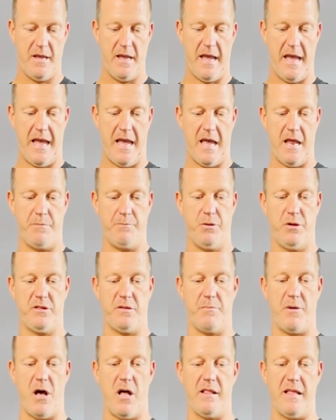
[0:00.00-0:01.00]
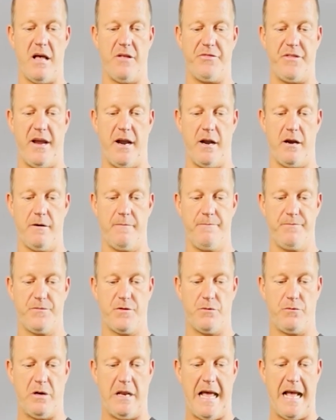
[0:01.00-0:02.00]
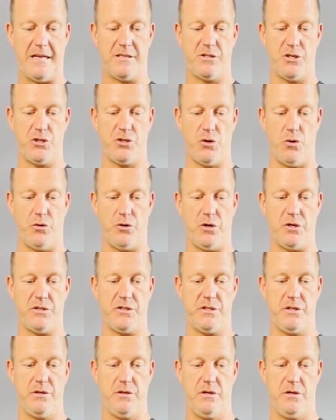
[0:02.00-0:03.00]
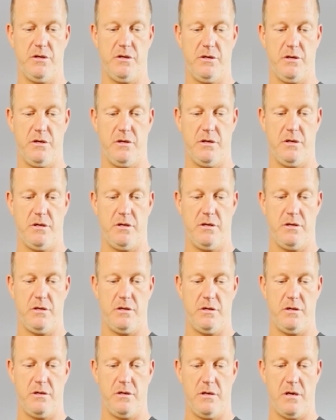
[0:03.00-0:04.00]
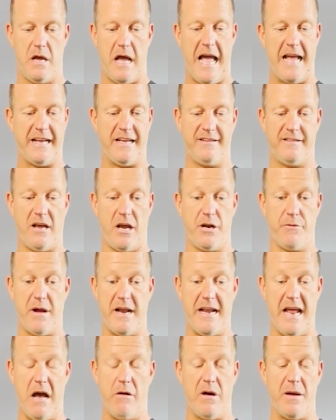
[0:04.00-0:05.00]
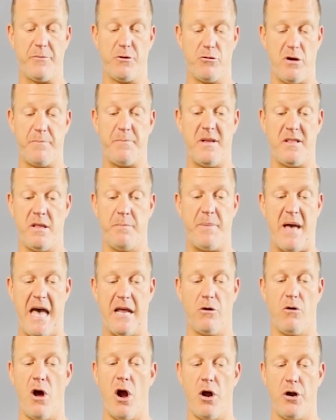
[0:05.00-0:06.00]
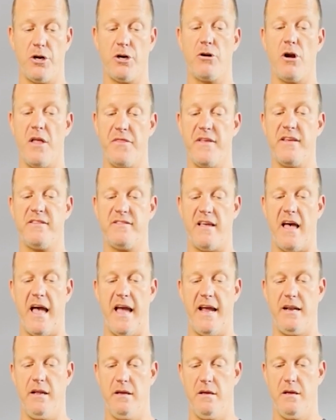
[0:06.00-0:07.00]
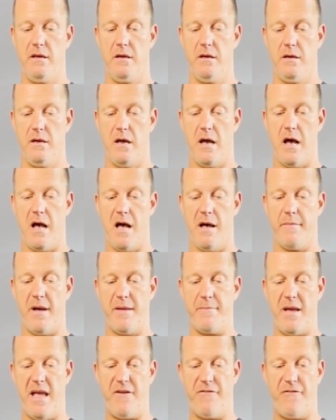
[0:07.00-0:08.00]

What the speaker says: and put the ball out there, relax the shoulders. I can tell you right now, I'm gripping the paddle harder on this side. I may